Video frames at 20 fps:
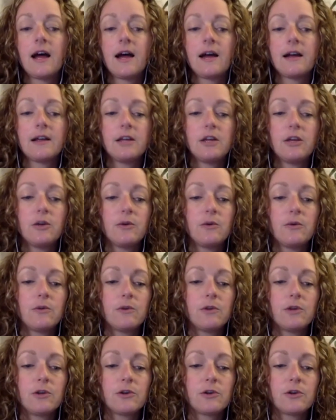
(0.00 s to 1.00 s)

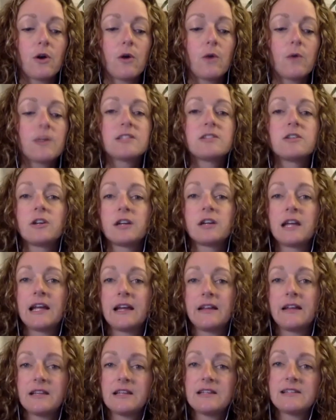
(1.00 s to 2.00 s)
you're always looking
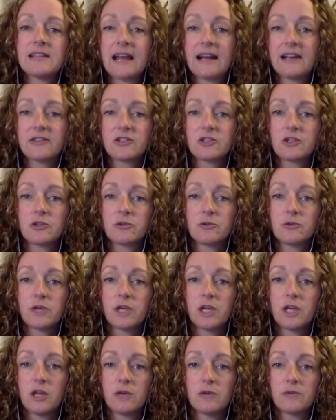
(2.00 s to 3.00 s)
at these external
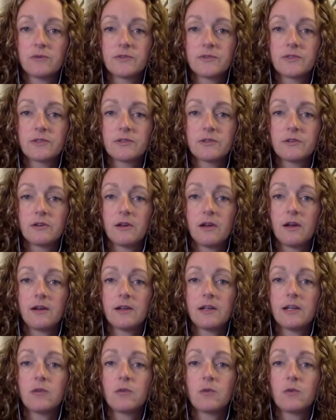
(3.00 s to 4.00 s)
cues
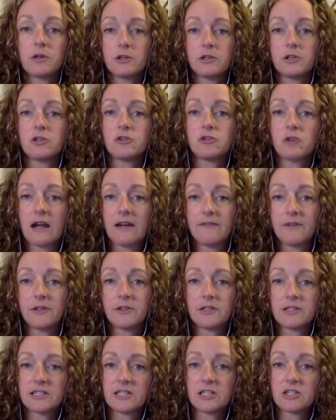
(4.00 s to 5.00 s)
in order to drive your
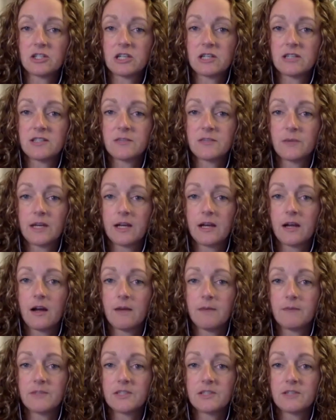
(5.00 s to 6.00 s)
decisions when it
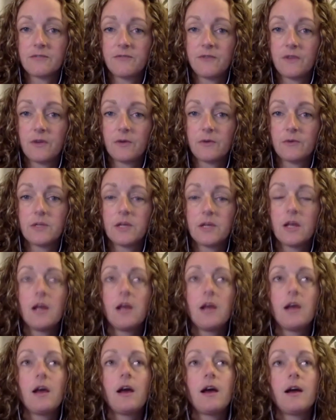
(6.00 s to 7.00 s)
comes to food.
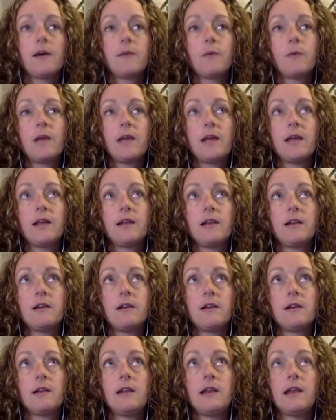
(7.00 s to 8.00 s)

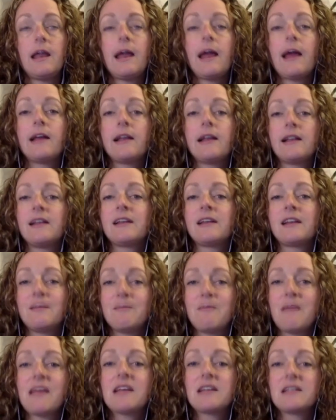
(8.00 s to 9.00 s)
It can
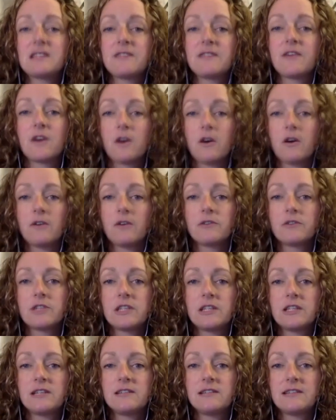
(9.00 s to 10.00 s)
make it difficult
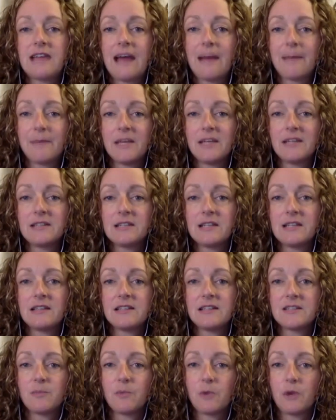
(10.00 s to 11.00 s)
to tap into
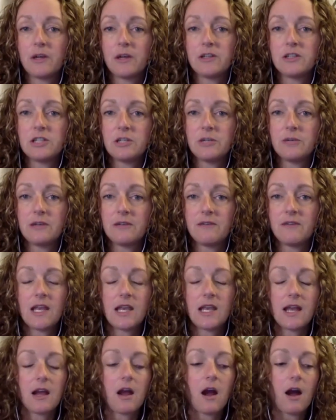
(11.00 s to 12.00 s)
this more intuitive
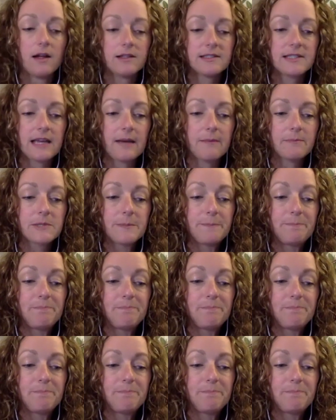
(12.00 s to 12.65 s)
eating concept.